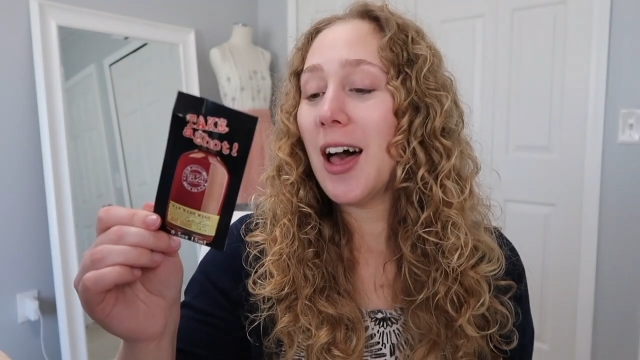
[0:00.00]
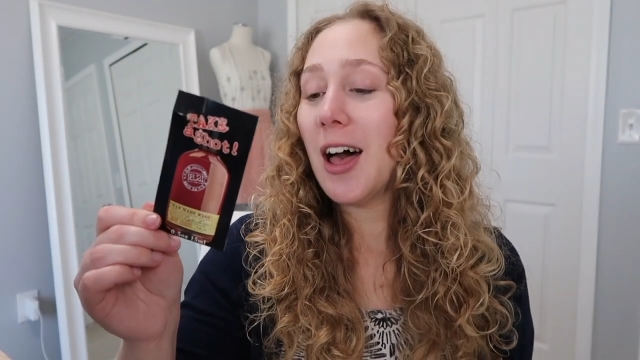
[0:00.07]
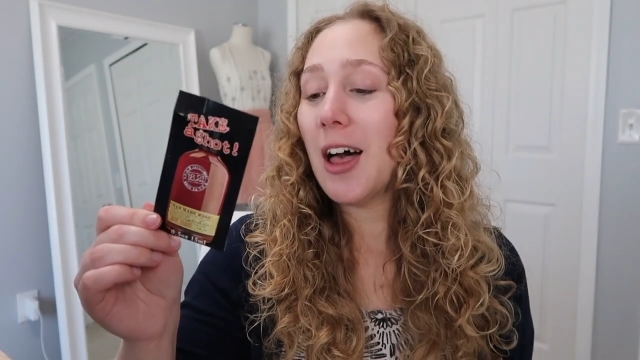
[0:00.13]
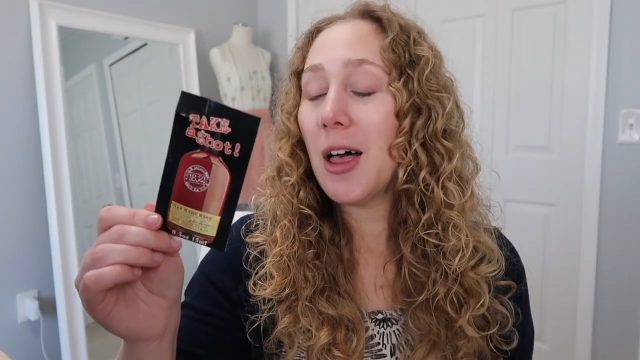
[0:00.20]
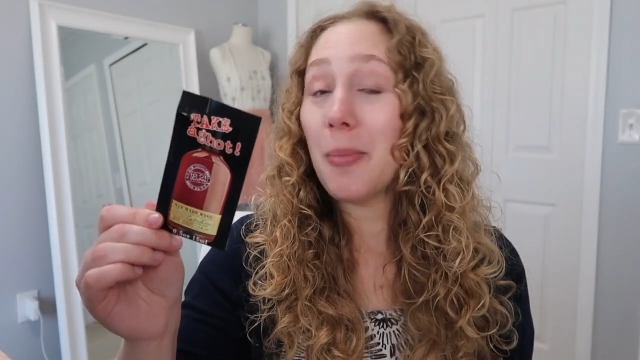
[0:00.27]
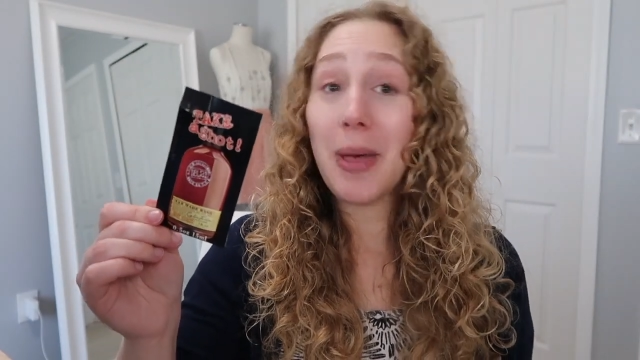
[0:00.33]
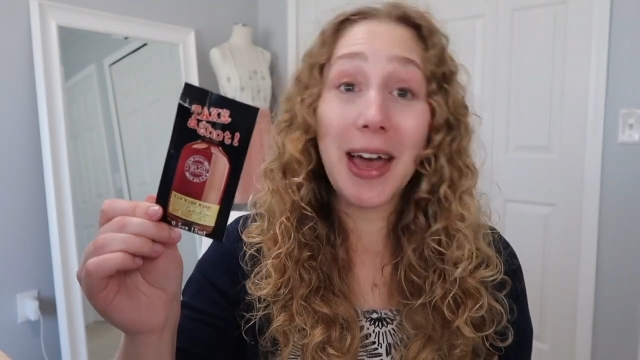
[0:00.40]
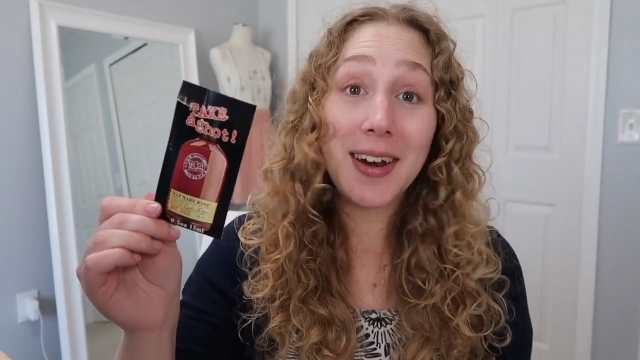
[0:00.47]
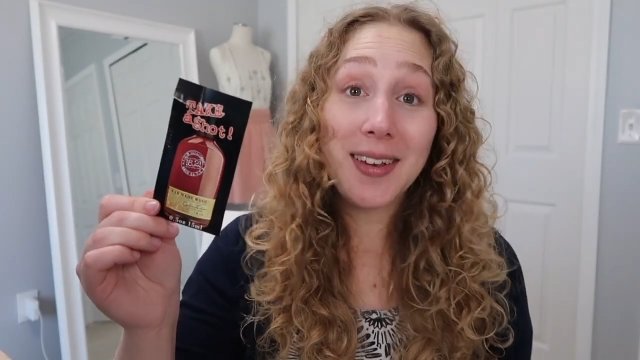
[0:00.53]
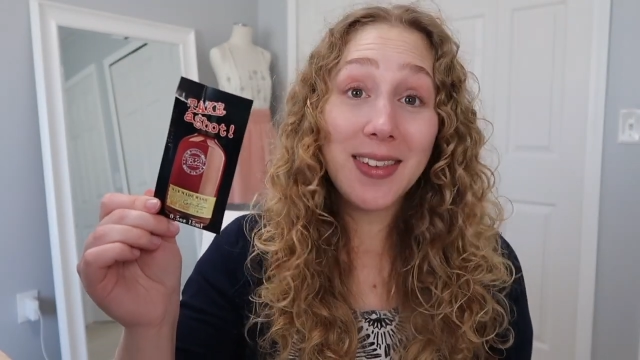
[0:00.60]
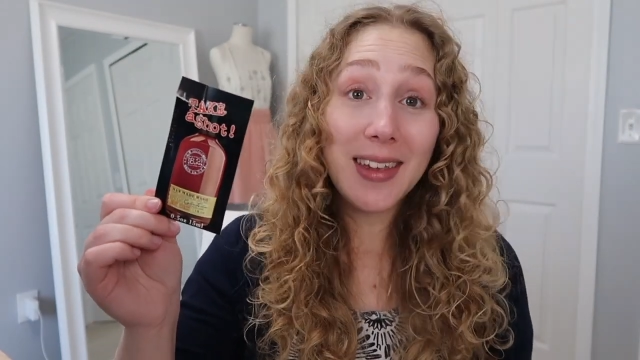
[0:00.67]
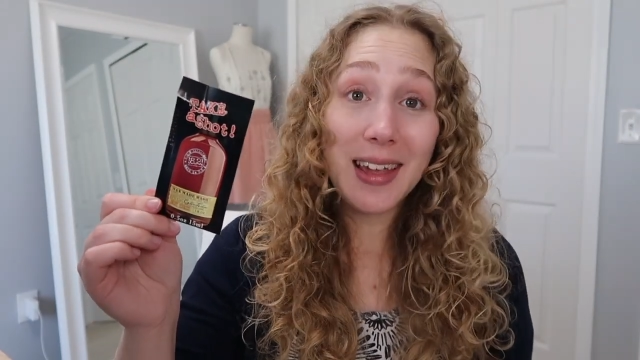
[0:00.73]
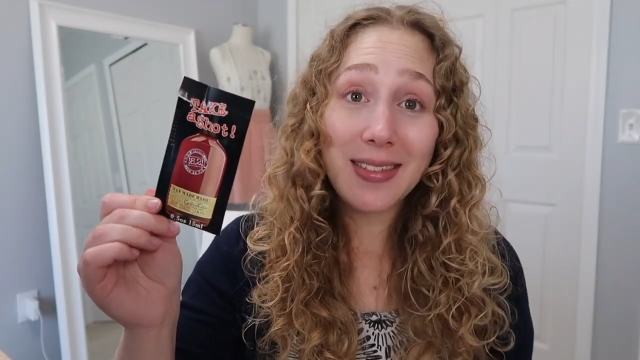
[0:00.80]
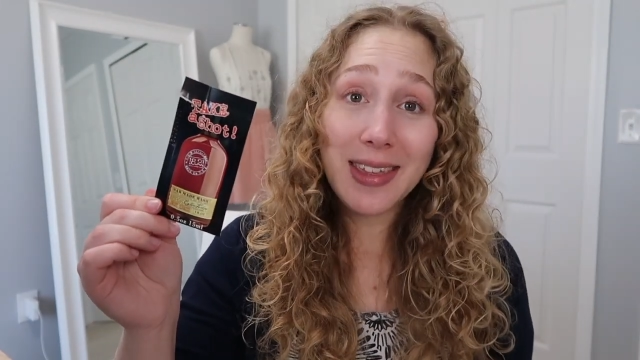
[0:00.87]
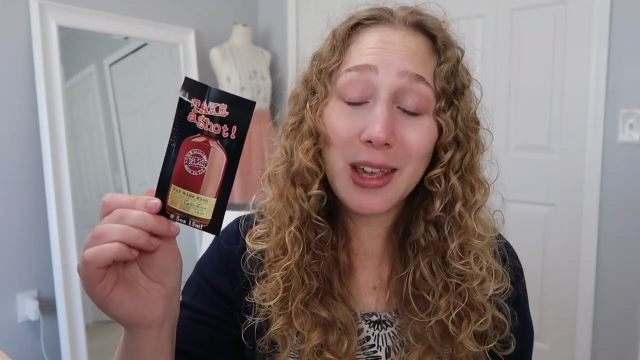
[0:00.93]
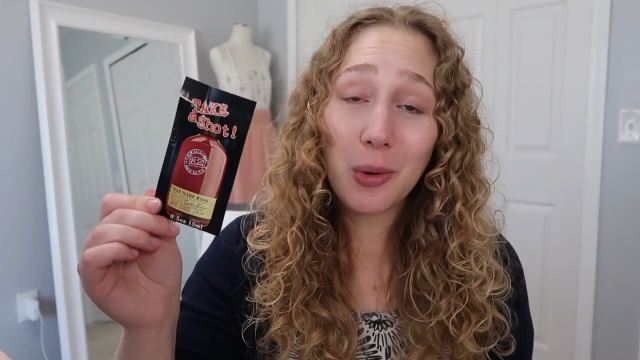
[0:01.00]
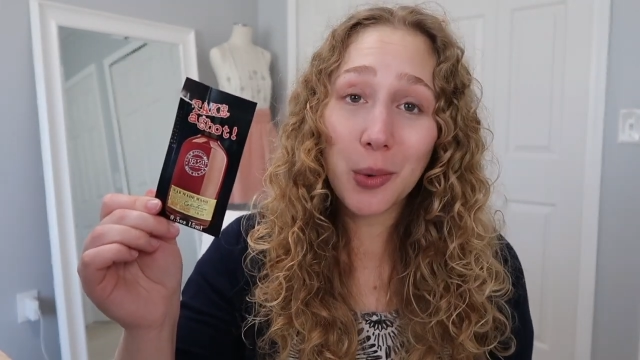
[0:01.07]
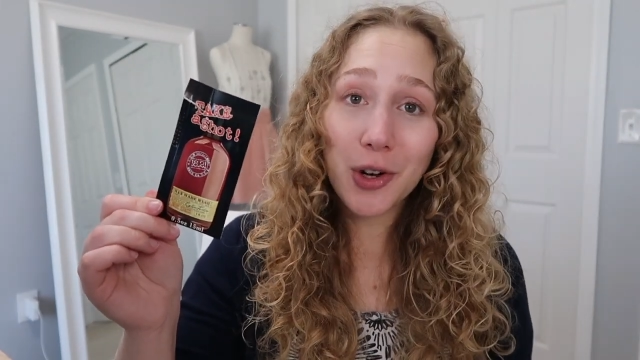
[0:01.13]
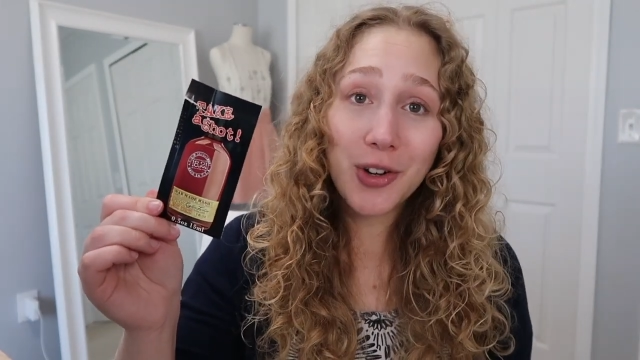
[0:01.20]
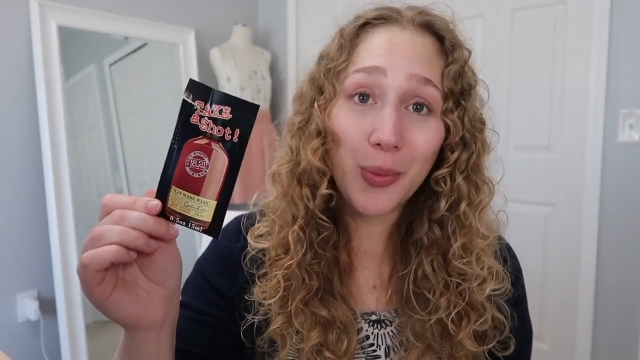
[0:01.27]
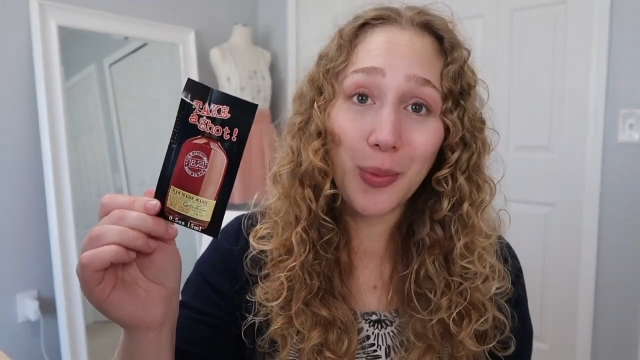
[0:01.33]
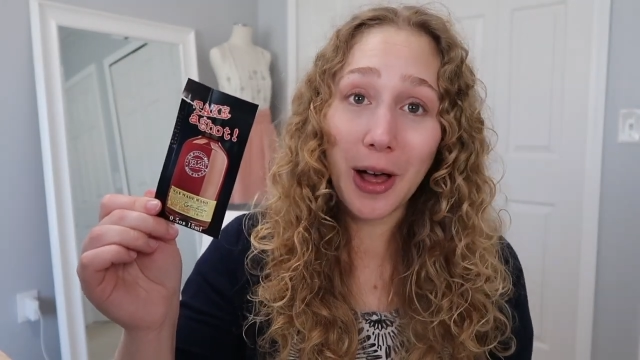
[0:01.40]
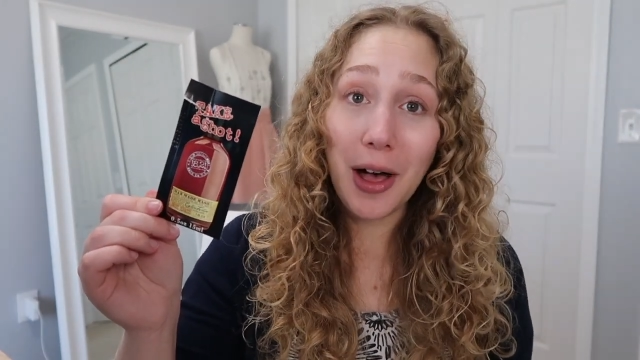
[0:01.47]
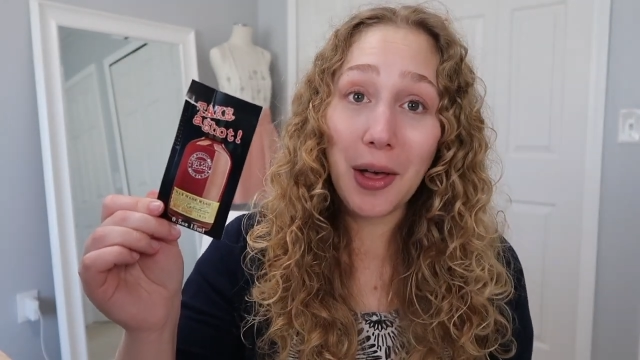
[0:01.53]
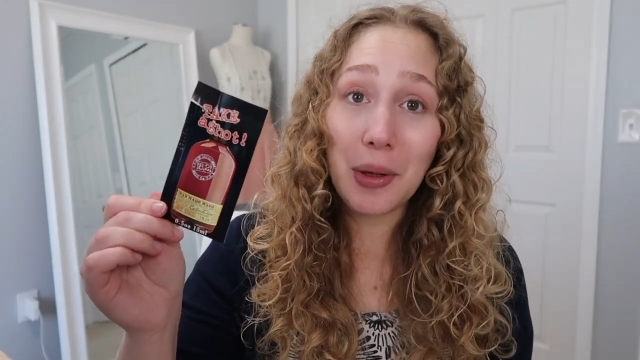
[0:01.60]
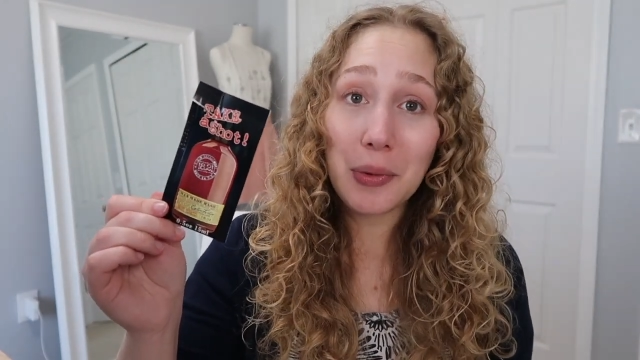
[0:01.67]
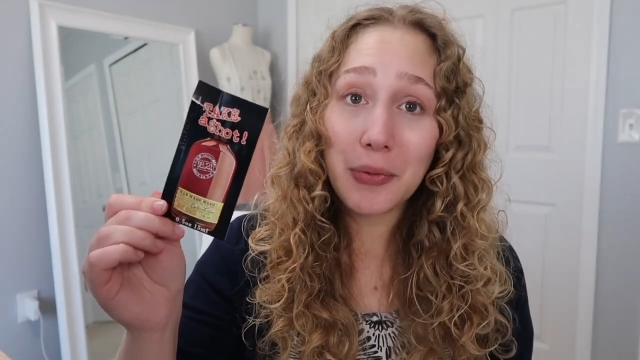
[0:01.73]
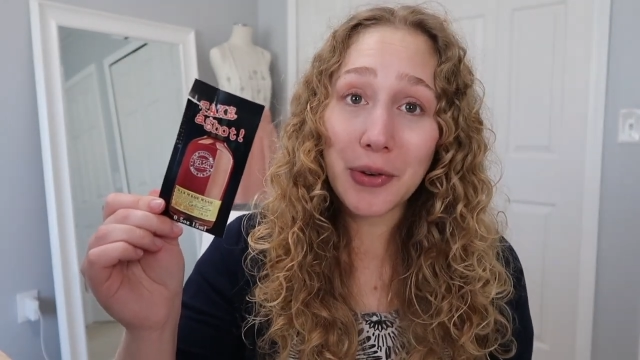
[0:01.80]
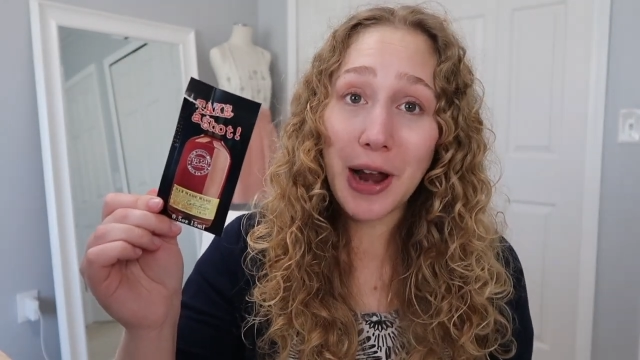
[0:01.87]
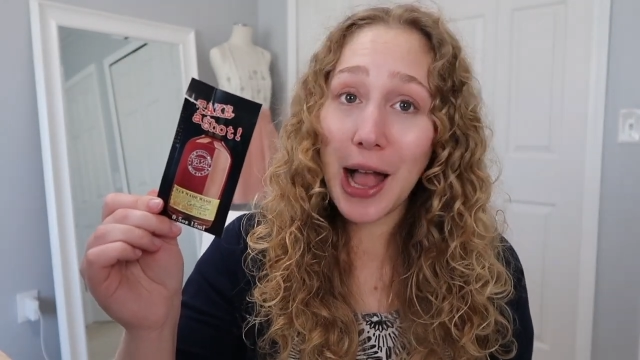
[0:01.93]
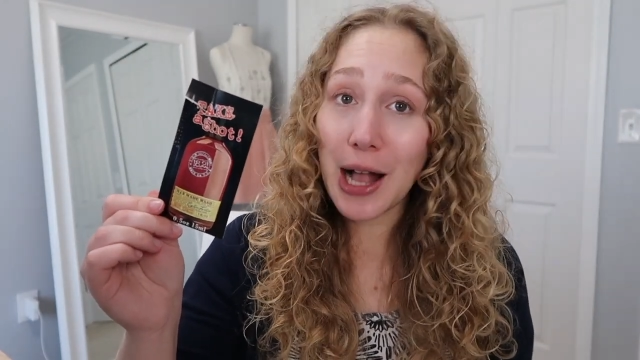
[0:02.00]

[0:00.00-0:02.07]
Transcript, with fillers: Um, honestly, I think it worked well for